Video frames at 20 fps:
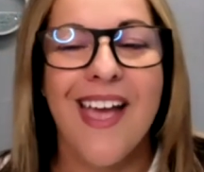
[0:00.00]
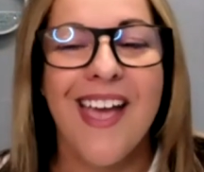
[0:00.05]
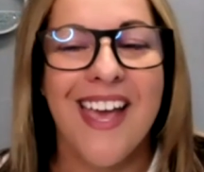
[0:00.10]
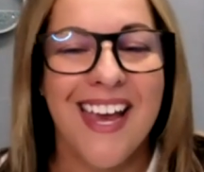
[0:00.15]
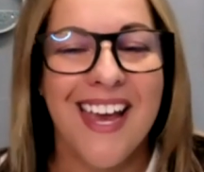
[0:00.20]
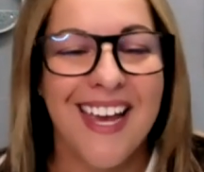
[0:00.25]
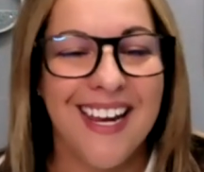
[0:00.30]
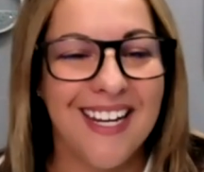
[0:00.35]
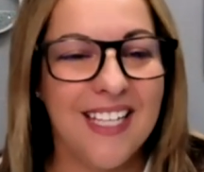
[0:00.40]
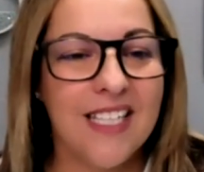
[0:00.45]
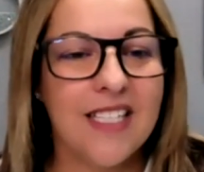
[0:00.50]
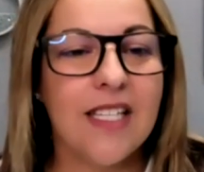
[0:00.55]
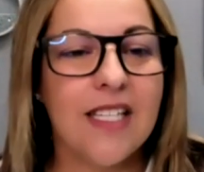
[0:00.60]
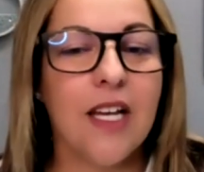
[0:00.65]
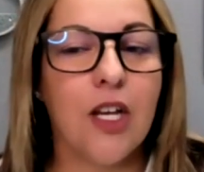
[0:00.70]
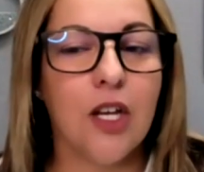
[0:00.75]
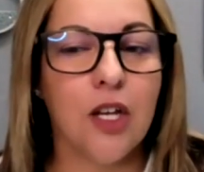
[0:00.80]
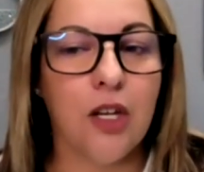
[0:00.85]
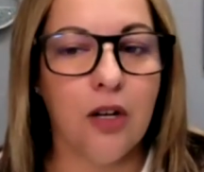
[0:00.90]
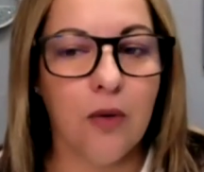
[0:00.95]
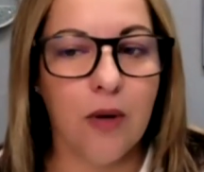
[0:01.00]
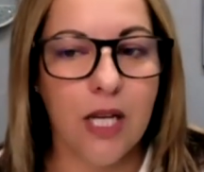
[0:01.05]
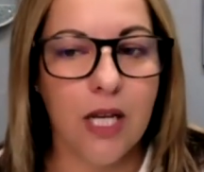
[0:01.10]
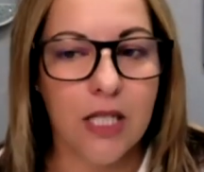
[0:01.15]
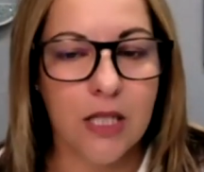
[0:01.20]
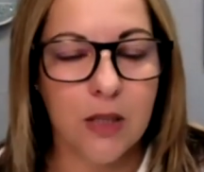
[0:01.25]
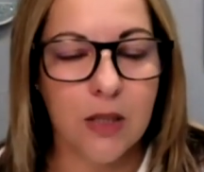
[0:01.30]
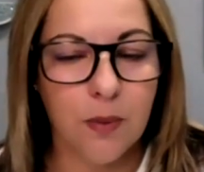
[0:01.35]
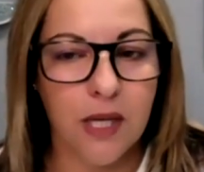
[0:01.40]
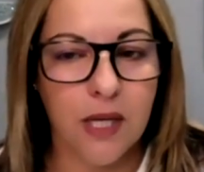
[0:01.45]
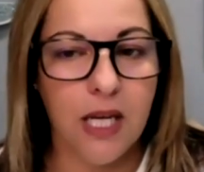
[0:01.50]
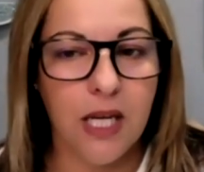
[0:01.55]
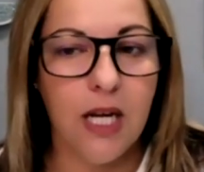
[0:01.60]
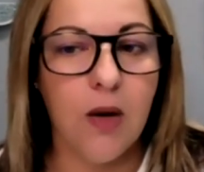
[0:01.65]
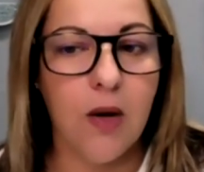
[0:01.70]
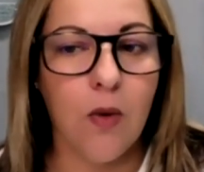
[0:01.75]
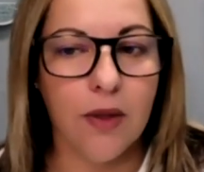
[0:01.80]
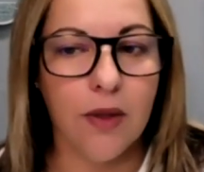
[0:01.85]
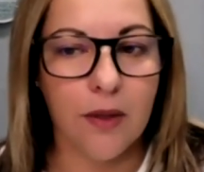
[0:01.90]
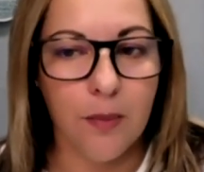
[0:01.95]
And it's like, explaining
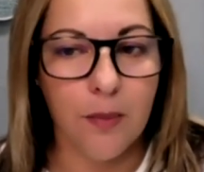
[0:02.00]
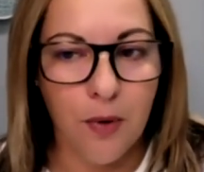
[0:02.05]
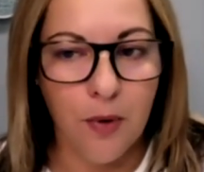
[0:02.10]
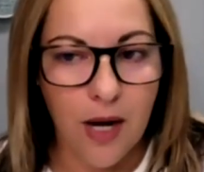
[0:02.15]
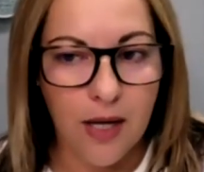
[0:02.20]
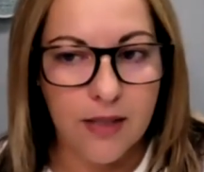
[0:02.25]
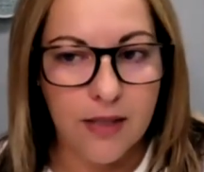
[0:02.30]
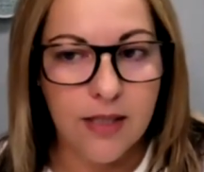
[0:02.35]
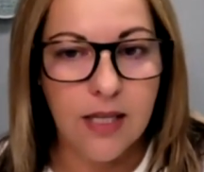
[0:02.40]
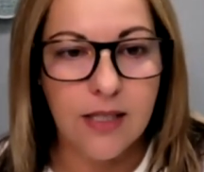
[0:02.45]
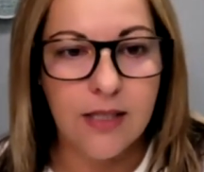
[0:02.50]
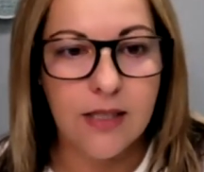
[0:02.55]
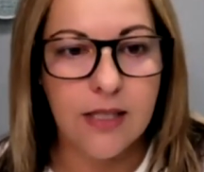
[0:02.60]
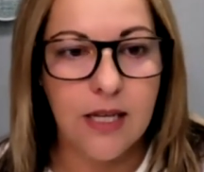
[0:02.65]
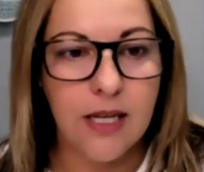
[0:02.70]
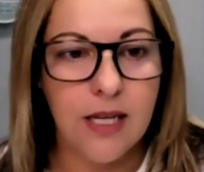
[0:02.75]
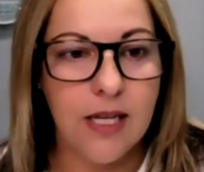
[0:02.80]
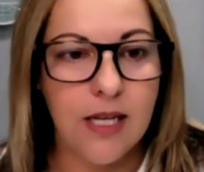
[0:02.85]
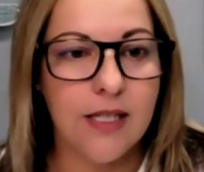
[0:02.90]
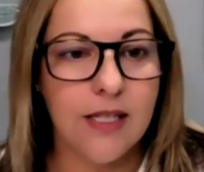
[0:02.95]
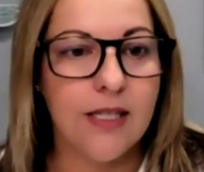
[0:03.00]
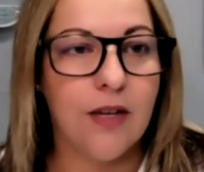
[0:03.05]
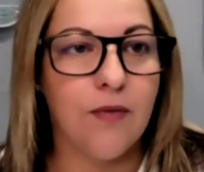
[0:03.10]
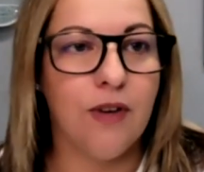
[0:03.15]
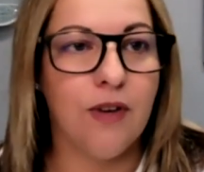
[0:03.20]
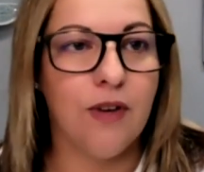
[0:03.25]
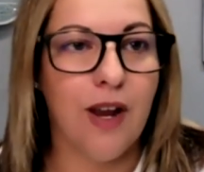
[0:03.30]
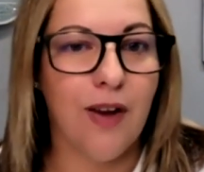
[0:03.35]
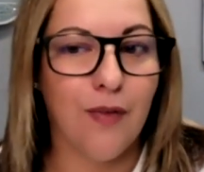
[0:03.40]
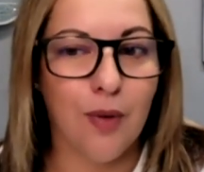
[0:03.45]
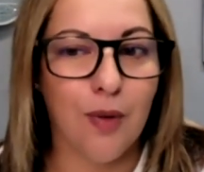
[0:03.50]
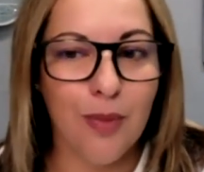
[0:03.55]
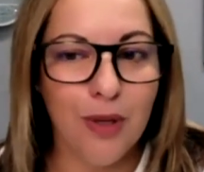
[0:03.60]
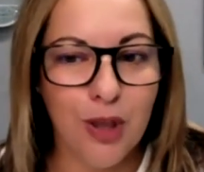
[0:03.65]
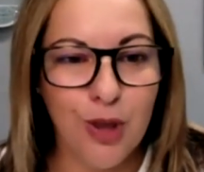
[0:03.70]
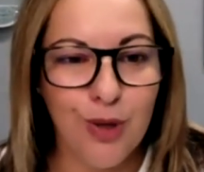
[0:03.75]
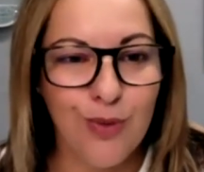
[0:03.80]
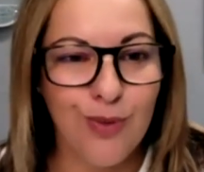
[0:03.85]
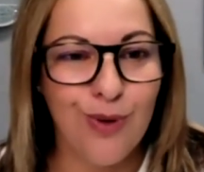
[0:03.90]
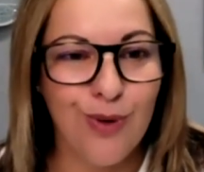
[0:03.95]
what the process is. They've never been
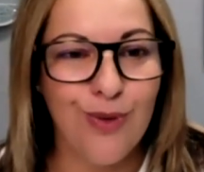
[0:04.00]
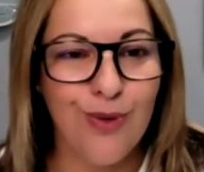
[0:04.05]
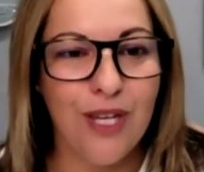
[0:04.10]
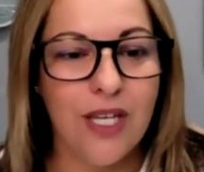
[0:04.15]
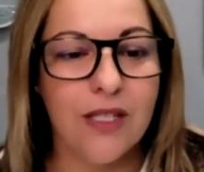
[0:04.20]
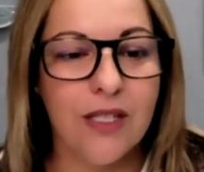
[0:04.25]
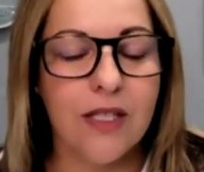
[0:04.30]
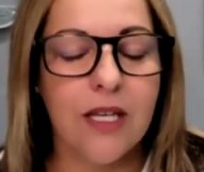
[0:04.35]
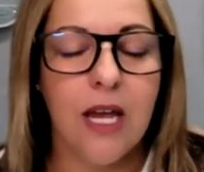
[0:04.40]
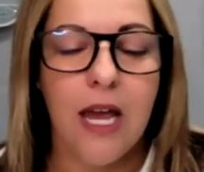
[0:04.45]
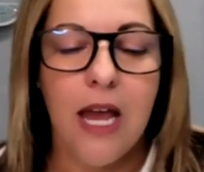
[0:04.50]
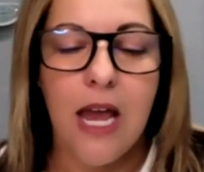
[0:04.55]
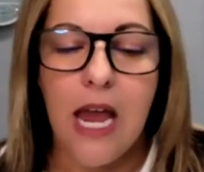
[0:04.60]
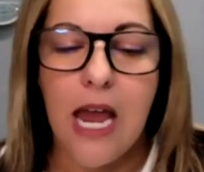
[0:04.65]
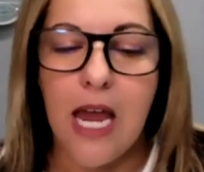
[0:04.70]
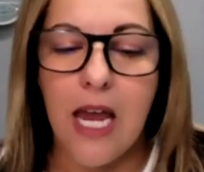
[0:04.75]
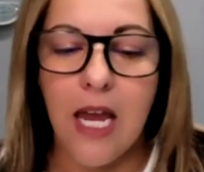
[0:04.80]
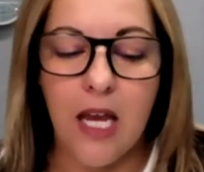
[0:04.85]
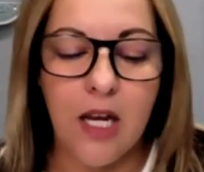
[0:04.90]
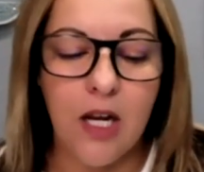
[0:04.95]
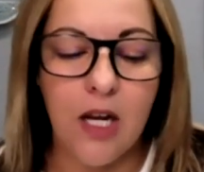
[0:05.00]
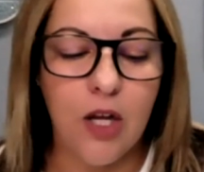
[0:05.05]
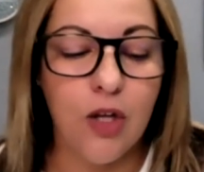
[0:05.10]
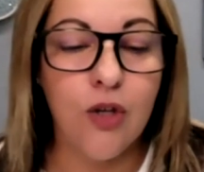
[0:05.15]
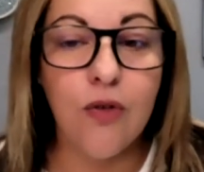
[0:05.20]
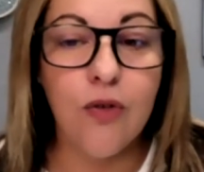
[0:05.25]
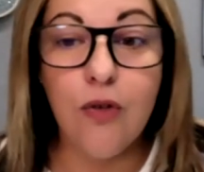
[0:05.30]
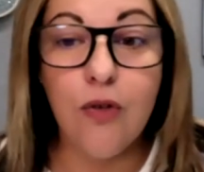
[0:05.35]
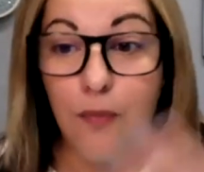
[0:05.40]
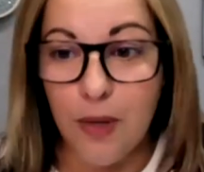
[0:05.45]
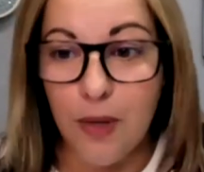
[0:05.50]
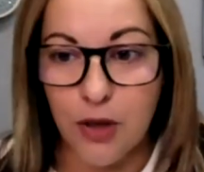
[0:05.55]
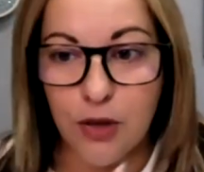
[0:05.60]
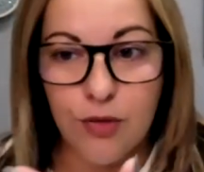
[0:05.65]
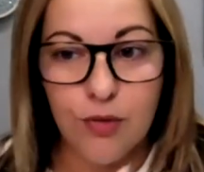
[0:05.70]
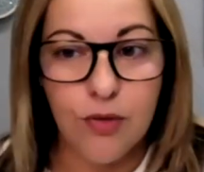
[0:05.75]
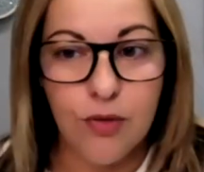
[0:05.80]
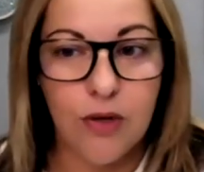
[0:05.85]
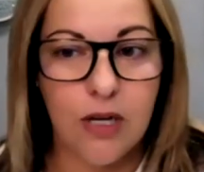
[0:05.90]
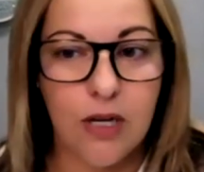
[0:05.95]
through this, and you've been
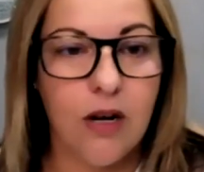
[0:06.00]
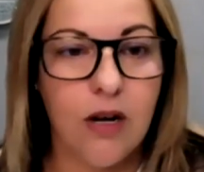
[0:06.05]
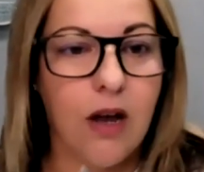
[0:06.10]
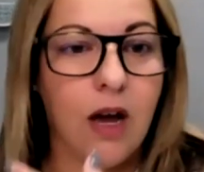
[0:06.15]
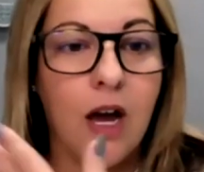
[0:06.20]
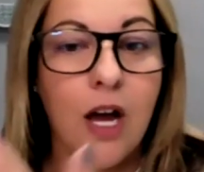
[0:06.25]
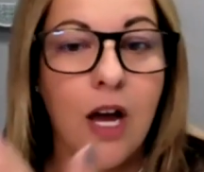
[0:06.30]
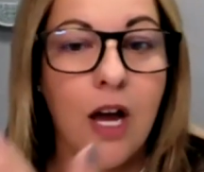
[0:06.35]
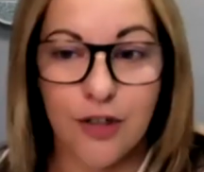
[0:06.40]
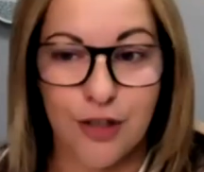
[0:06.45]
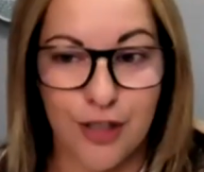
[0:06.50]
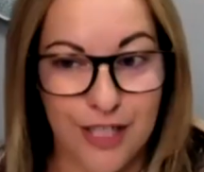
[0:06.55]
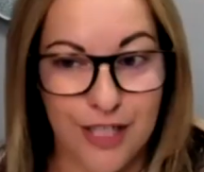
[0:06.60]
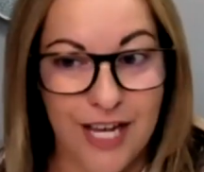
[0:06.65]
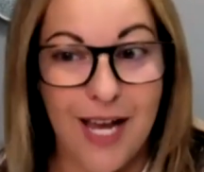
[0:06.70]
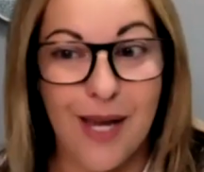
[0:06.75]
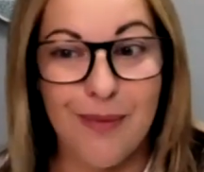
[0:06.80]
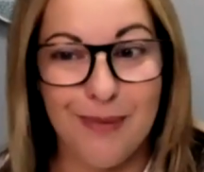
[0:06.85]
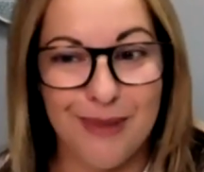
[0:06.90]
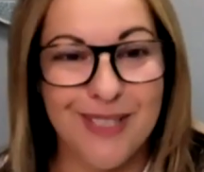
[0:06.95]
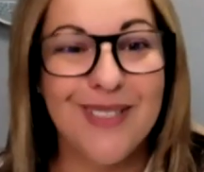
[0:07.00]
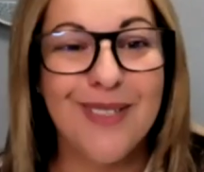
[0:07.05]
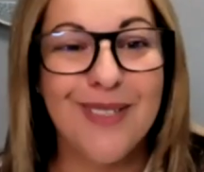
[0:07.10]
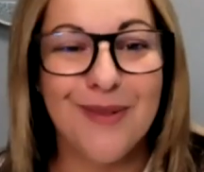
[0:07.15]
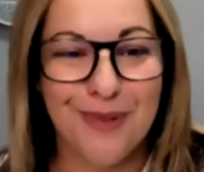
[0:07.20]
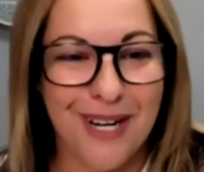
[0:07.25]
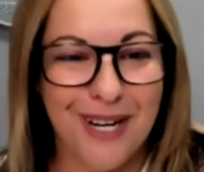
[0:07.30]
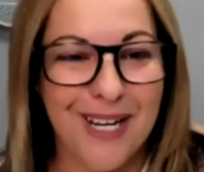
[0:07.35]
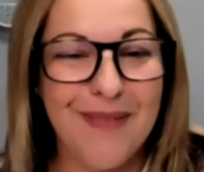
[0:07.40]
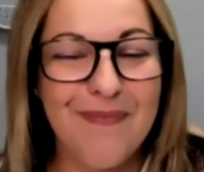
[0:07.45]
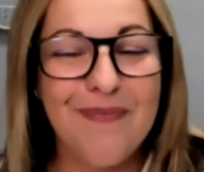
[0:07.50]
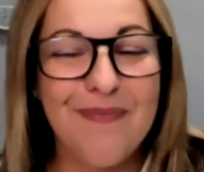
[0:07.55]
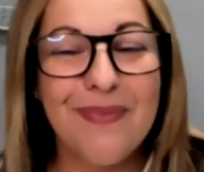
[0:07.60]
through it 100 times, right?